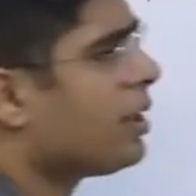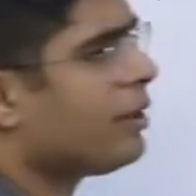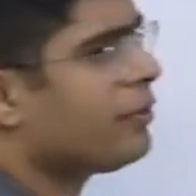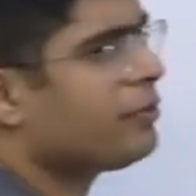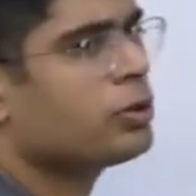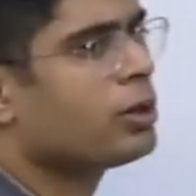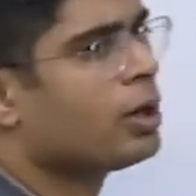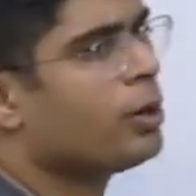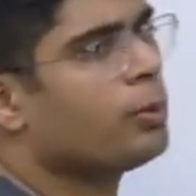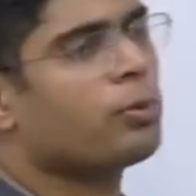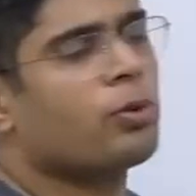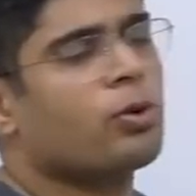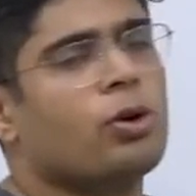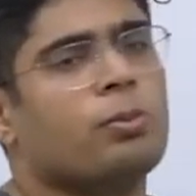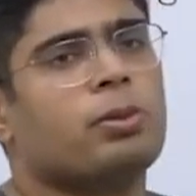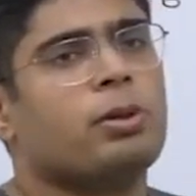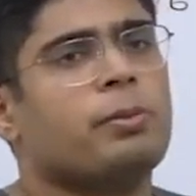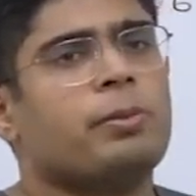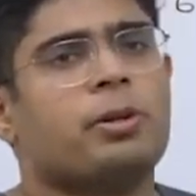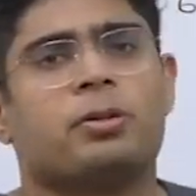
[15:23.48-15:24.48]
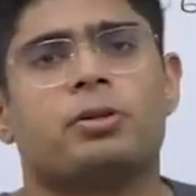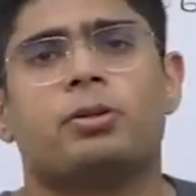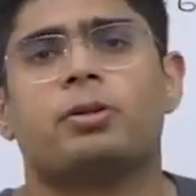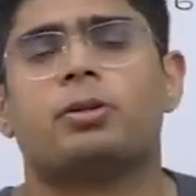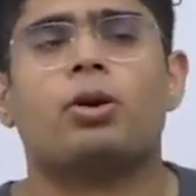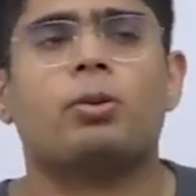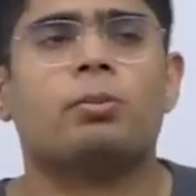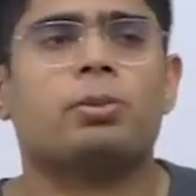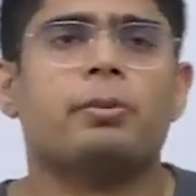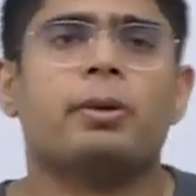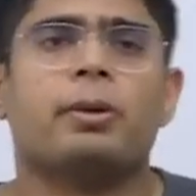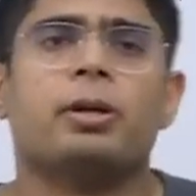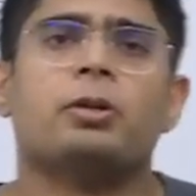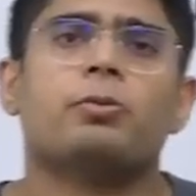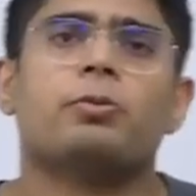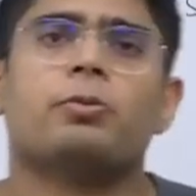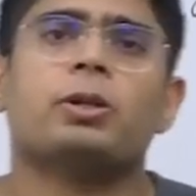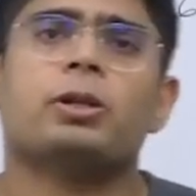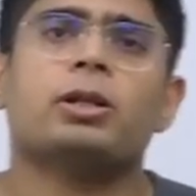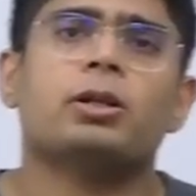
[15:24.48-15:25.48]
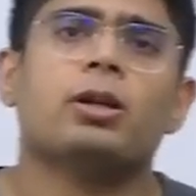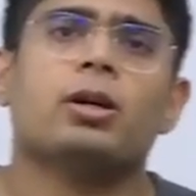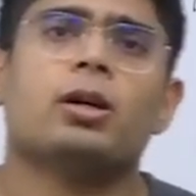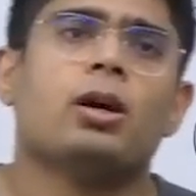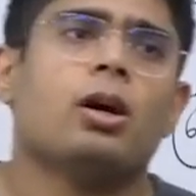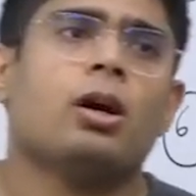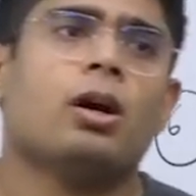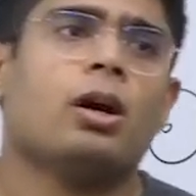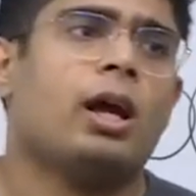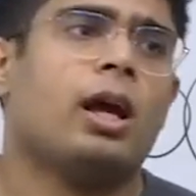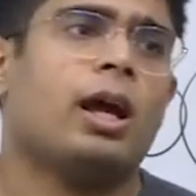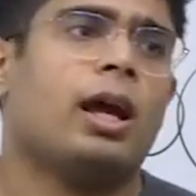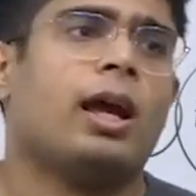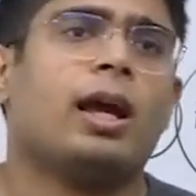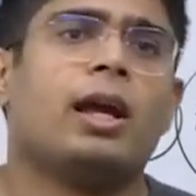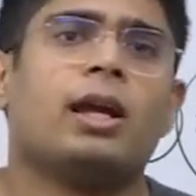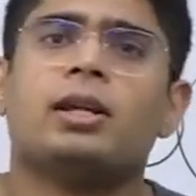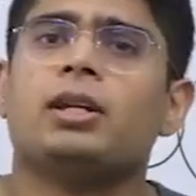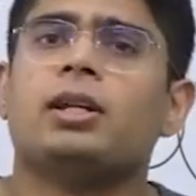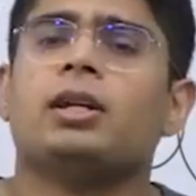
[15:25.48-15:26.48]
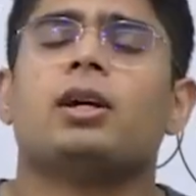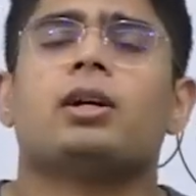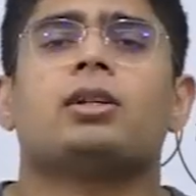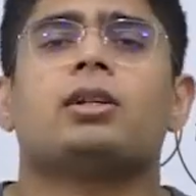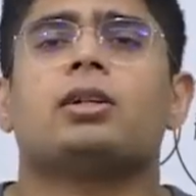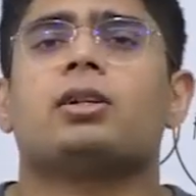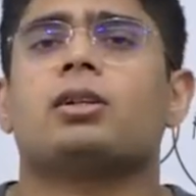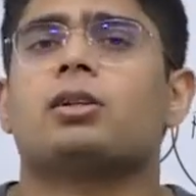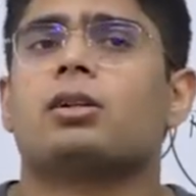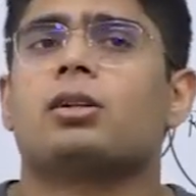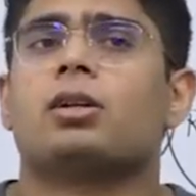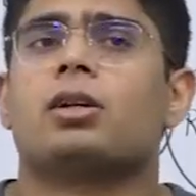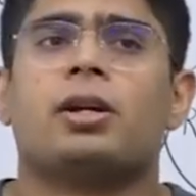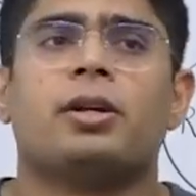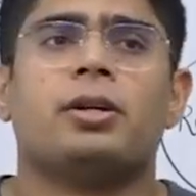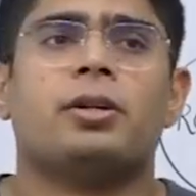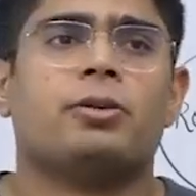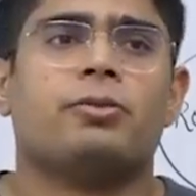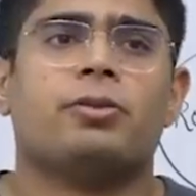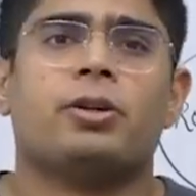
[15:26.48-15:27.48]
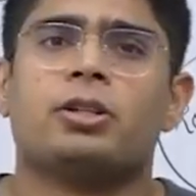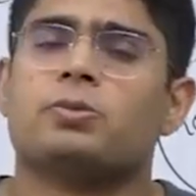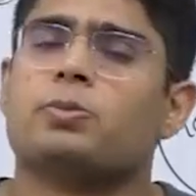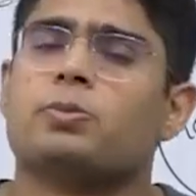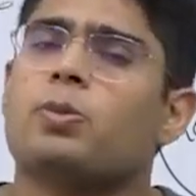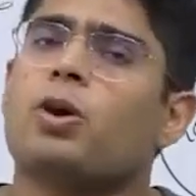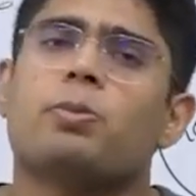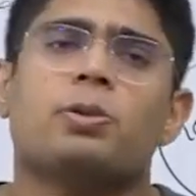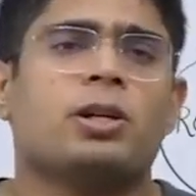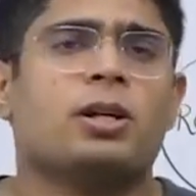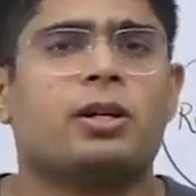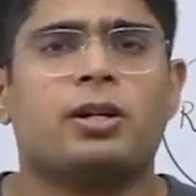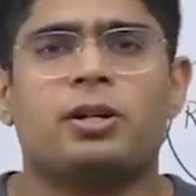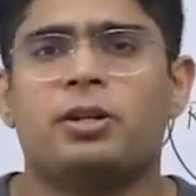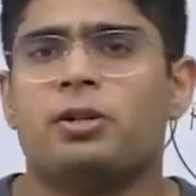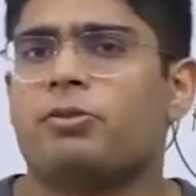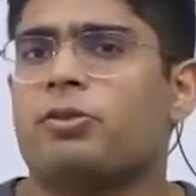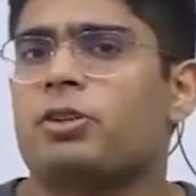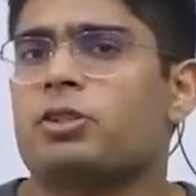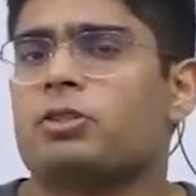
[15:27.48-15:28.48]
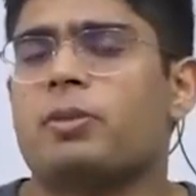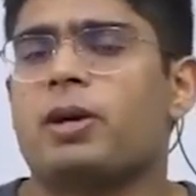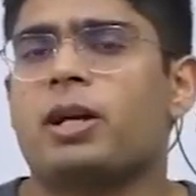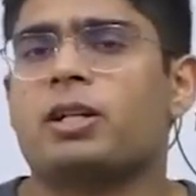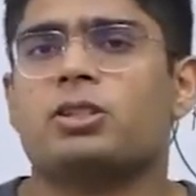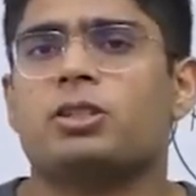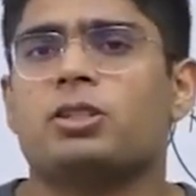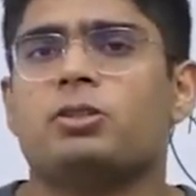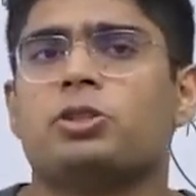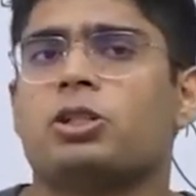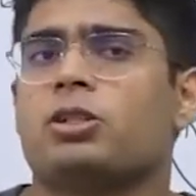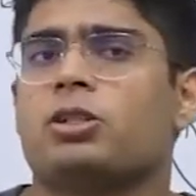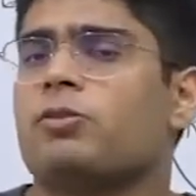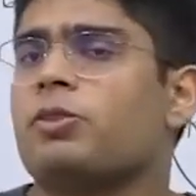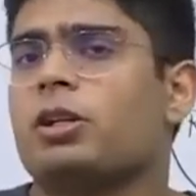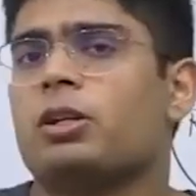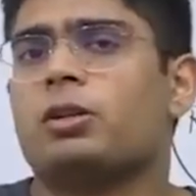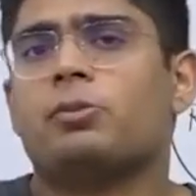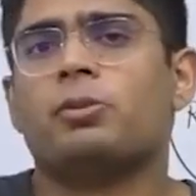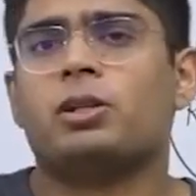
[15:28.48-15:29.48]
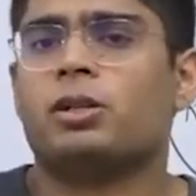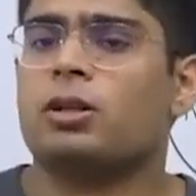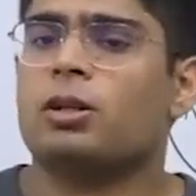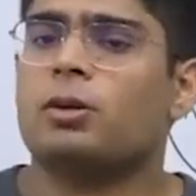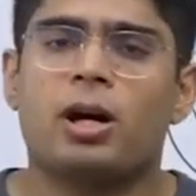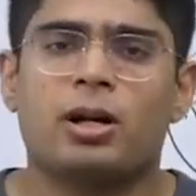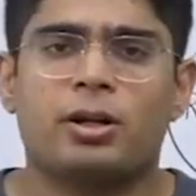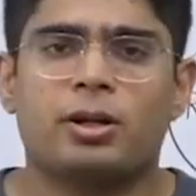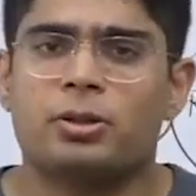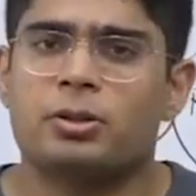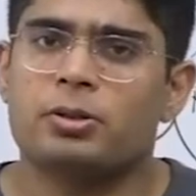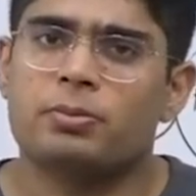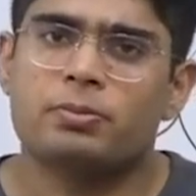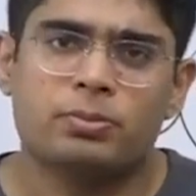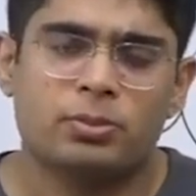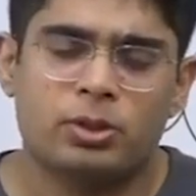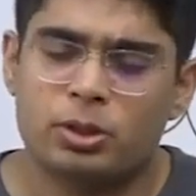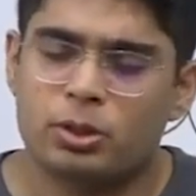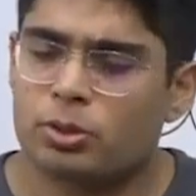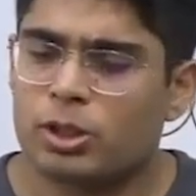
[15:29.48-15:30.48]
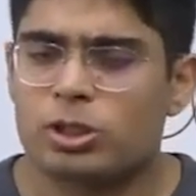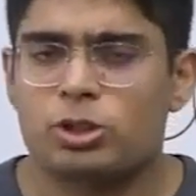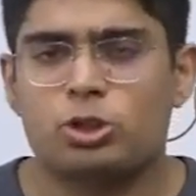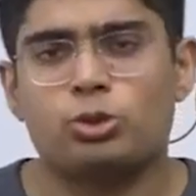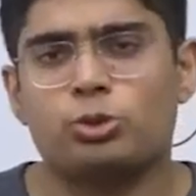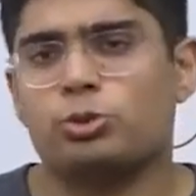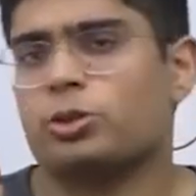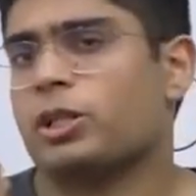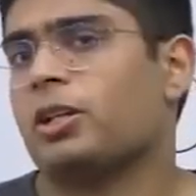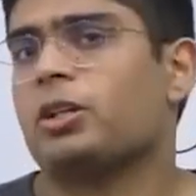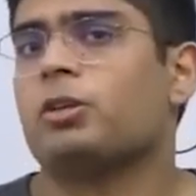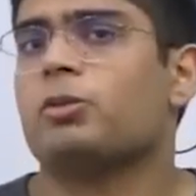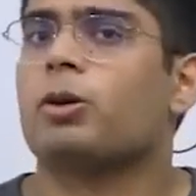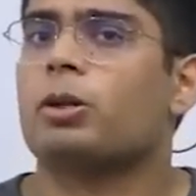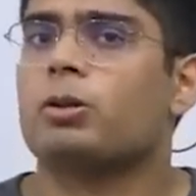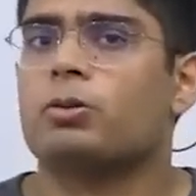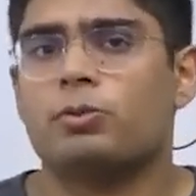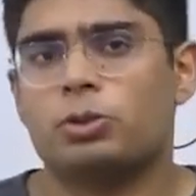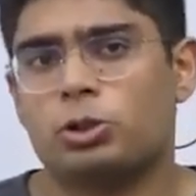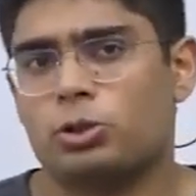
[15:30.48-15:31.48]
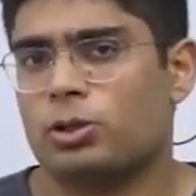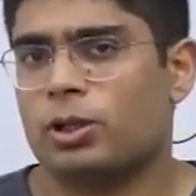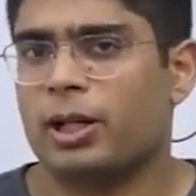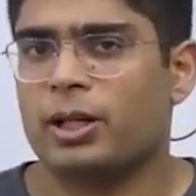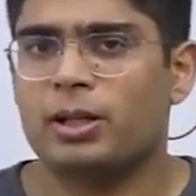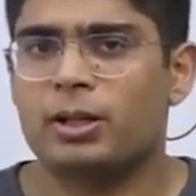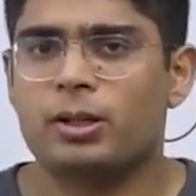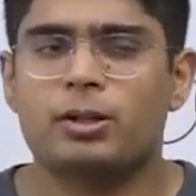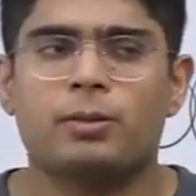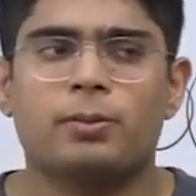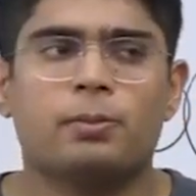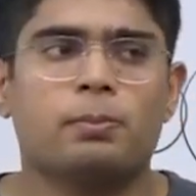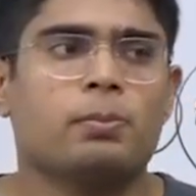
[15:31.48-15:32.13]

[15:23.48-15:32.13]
have to complement with any other current affairs, popular current affairs magazine which are available in the market. You can choose any one which you like.